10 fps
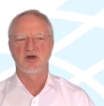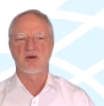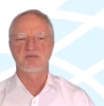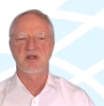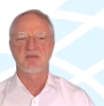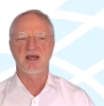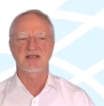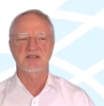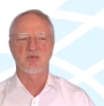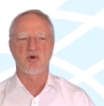
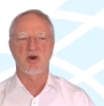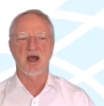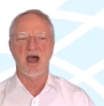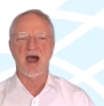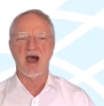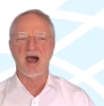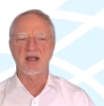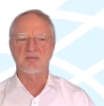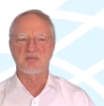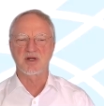optimize more
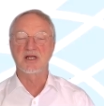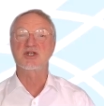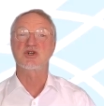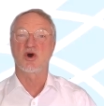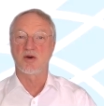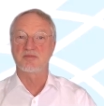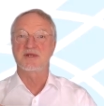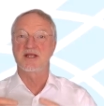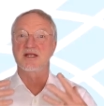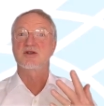arc bridge
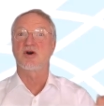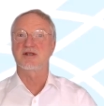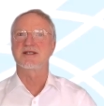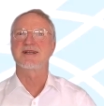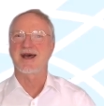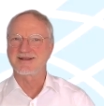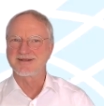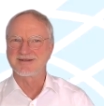opti.dat.